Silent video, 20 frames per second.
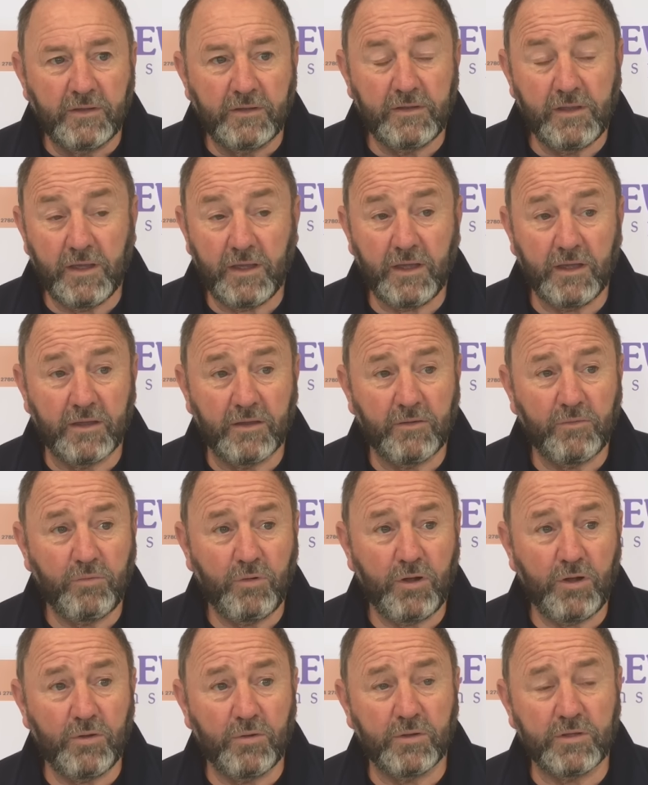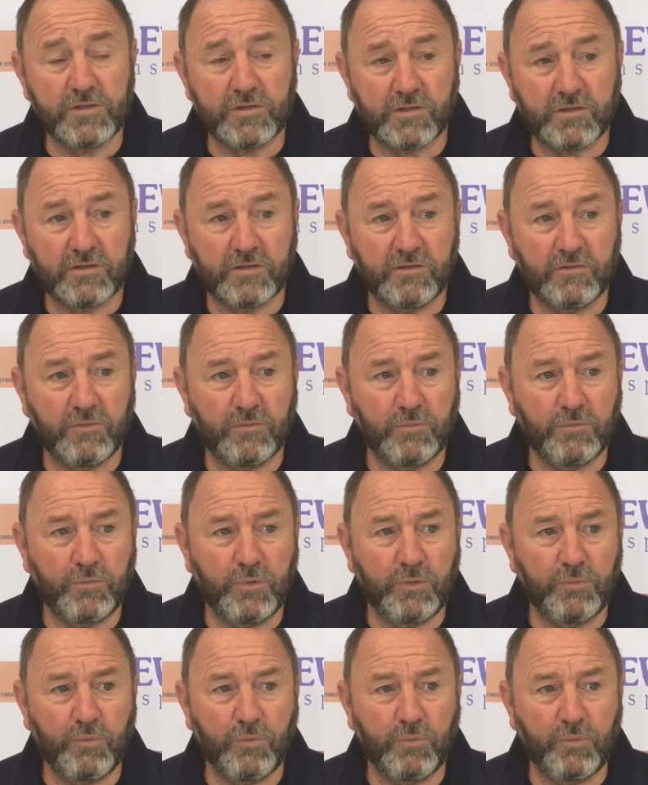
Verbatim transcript: Yeah, well, it's we,